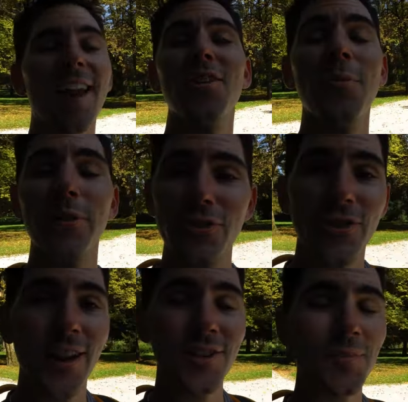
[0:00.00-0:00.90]
I don't know about
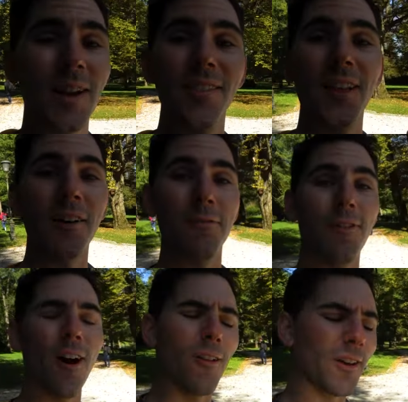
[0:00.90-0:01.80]
you guys, but I love
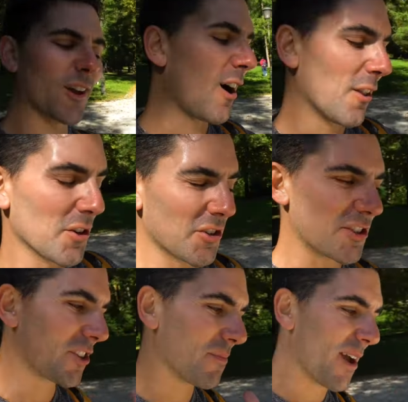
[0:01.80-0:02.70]
fall. The colors,
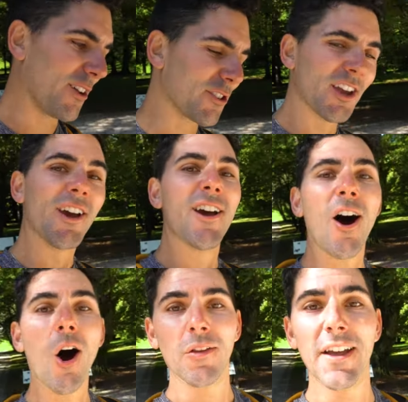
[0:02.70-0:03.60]
the smells,
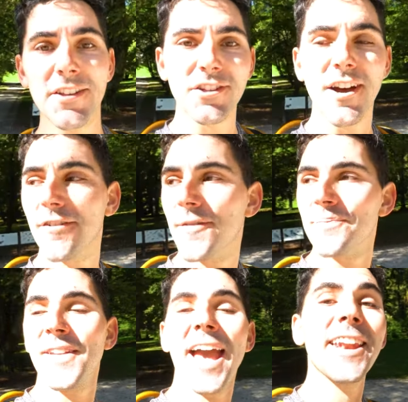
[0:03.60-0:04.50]
all that stuff.
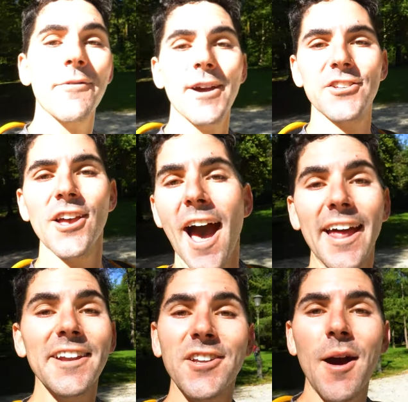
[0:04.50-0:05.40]
Anyways,
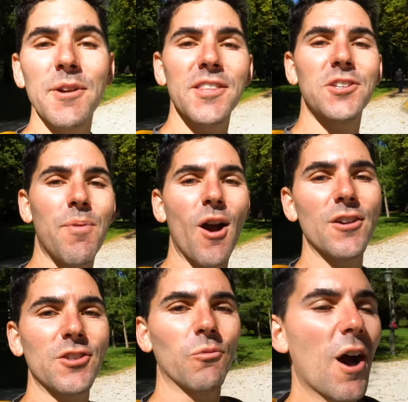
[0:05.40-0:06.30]
I didn't come to this
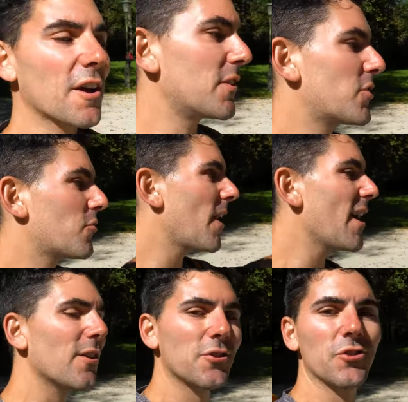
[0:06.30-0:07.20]
park to walk the
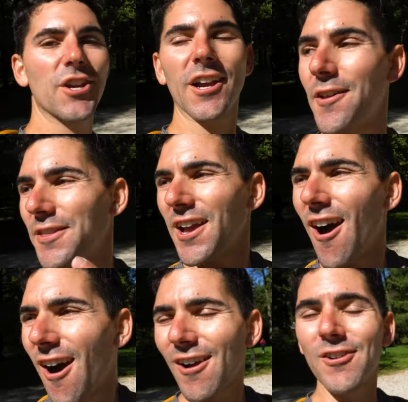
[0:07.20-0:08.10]
trails or check out the
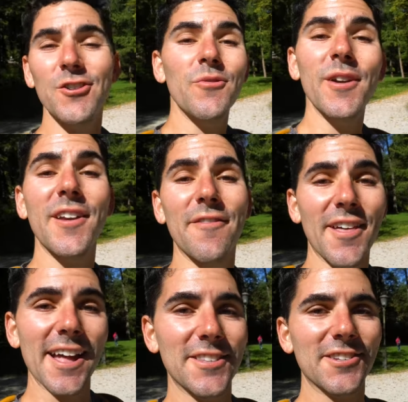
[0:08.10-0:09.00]
art or do any of
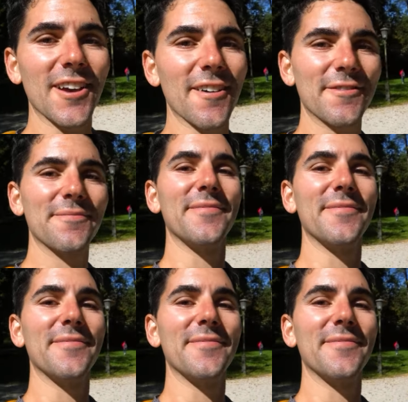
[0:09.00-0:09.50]
that stuff.